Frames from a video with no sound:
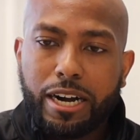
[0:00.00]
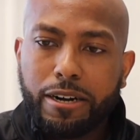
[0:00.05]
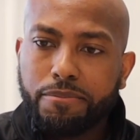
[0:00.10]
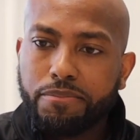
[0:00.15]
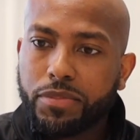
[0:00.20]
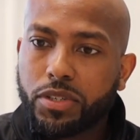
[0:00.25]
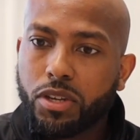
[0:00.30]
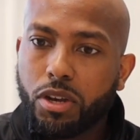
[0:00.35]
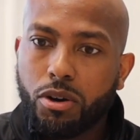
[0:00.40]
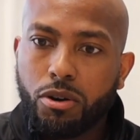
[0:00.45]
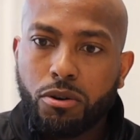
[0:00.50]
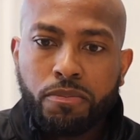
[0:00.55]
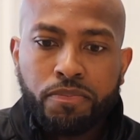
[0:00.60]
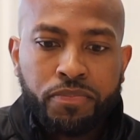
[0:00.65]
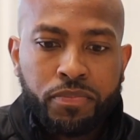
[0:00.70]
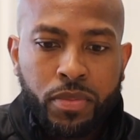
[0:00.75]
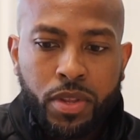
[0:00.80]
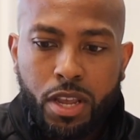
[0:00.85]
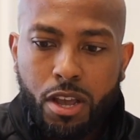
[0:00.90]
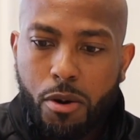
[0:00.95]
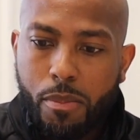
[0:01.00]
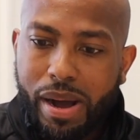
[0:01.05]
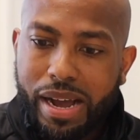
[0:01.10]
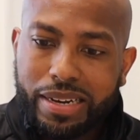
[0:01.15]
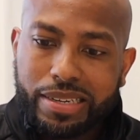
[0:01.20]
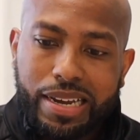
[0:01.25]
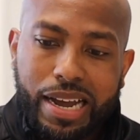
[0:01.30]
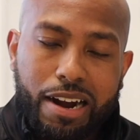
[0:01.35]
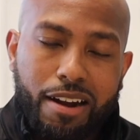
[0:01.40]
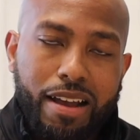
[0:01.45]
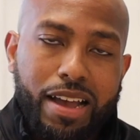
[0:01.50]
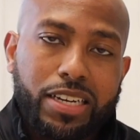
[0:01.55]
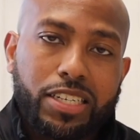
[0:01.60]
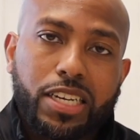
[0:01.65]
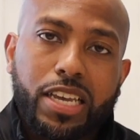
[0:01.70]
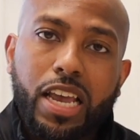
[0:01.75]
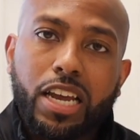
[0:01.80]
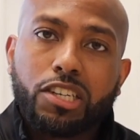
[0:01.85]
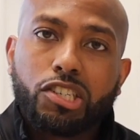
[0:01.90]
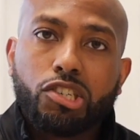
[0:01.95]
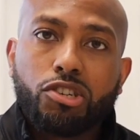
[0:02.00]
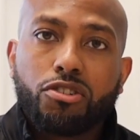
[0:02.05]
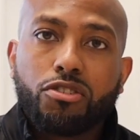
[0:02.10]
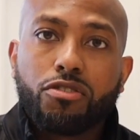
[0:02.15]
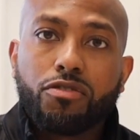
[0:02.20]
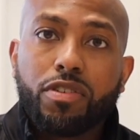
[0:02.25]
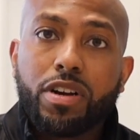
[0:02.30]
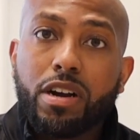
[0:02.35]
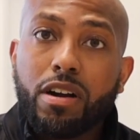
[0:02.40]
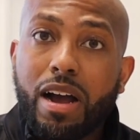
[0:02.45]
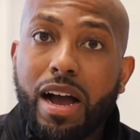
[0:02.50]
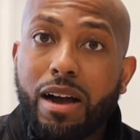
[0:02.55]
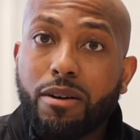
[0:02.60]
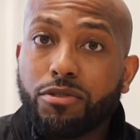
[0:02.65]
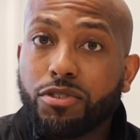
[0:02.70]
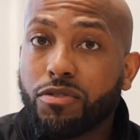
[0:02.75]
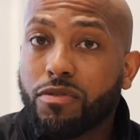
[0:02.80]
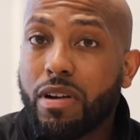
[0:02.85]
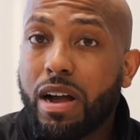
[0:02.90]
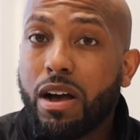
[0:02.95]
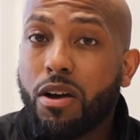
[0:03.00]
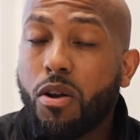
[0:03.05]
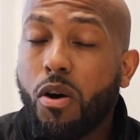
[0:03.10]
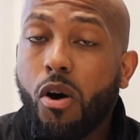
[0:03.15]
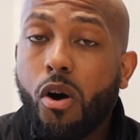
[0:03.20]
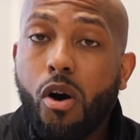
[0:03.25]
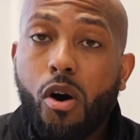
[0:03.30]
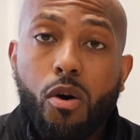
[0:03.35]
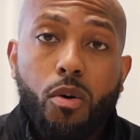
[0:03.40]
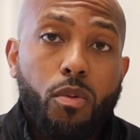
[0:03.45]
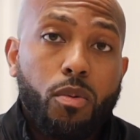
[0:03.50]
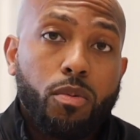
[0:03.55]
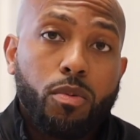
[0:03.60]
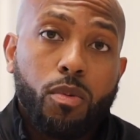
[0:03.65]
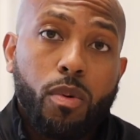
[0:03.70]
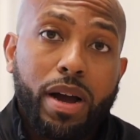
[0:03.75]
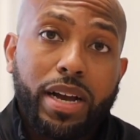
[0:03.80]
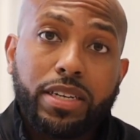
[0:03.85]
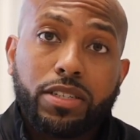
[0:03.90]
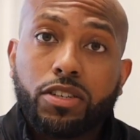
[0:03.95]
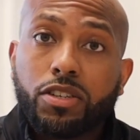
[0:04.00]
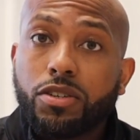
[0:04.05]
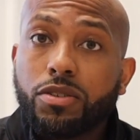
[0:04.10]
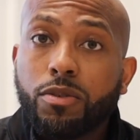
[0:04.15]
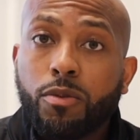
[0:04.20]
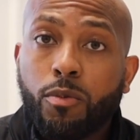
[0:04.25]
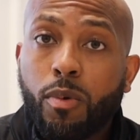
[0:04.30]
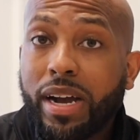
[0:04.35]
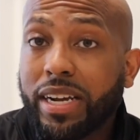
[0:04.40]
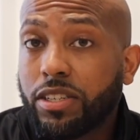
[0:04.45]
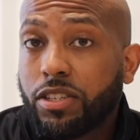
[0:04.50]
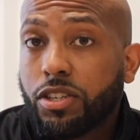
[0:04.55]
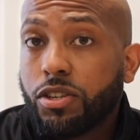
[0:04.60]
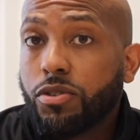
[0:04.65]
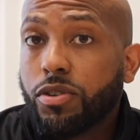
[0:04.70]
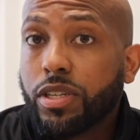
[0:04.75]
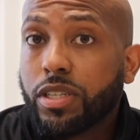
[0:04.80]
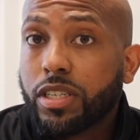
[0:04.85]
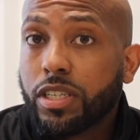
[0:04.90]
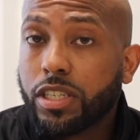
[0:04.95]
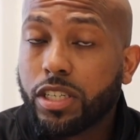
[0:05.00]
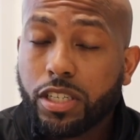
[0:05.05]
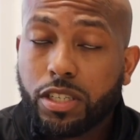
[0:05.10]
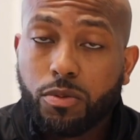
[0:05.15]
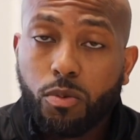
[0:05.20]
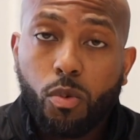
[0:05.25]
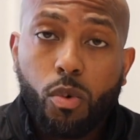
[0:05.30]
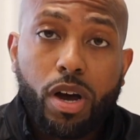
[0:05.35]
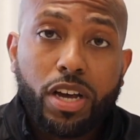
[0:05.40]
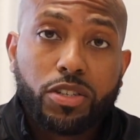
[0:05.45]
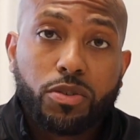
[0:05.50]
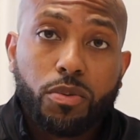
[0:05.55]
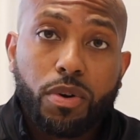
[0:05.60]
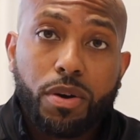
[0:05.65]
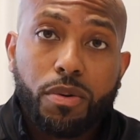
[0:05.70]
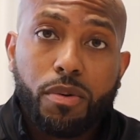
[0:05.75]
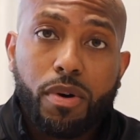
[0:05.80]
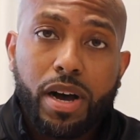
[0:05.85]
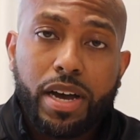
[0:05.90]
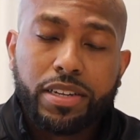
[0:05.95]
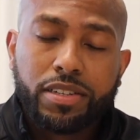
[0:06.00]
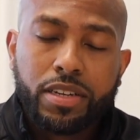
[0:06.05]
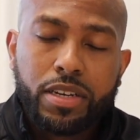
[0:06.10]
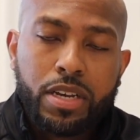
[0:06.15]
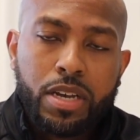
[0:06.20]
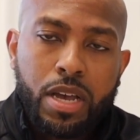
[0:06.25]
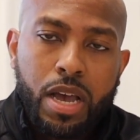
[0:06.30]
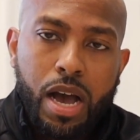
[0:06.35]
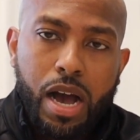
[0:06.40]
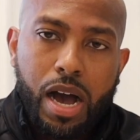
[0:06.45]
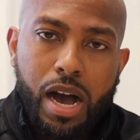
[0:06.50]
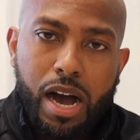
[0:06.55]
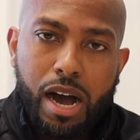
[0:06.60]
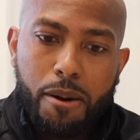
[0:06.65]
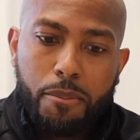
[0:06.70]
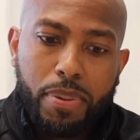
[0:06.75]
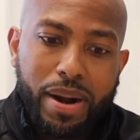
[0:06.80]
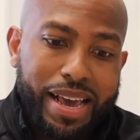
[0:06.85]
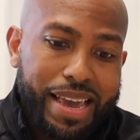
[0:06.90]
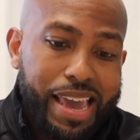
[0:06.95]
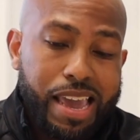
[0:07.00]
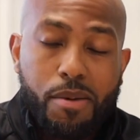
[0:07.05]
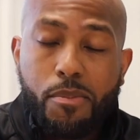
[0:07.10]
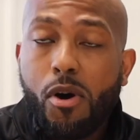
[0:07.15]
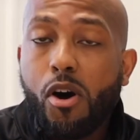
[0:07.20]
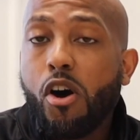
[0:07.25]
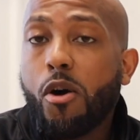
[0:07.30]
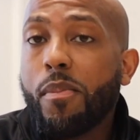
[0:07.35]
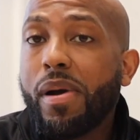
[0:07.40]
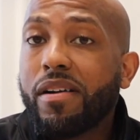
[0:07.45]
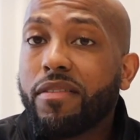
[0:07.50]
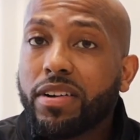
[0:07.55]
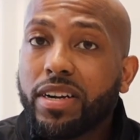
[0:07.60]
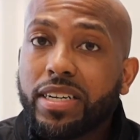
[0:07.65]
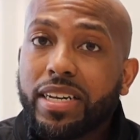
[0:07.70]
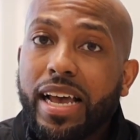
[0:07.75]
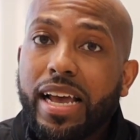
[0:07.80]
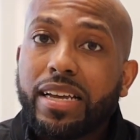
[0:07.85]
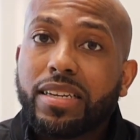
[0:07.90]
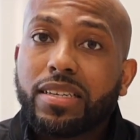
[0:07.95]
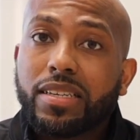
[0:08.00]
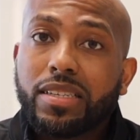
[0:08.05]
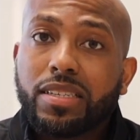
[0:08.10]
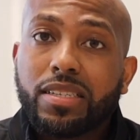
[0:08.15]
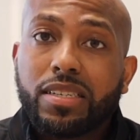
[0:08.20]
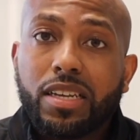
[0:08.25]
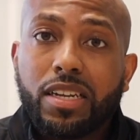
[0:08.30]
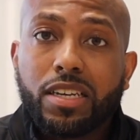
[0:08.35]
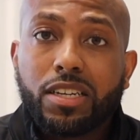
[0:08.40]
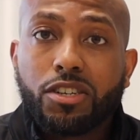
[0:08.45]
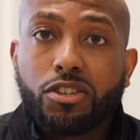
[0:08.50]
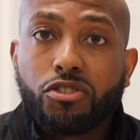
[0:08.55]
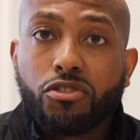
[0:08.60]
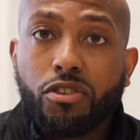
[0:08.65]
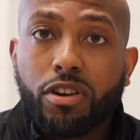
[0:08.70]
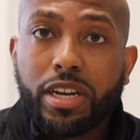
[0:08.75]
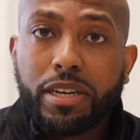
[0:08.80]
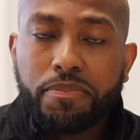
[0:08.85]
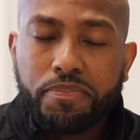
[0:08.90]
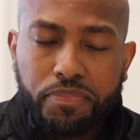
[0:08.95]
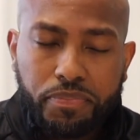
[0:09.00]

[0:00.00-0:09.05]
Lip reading: So, you know, my entire educational career, I was around all white students. It just was what it was. But I came home every day to the city of Detroit.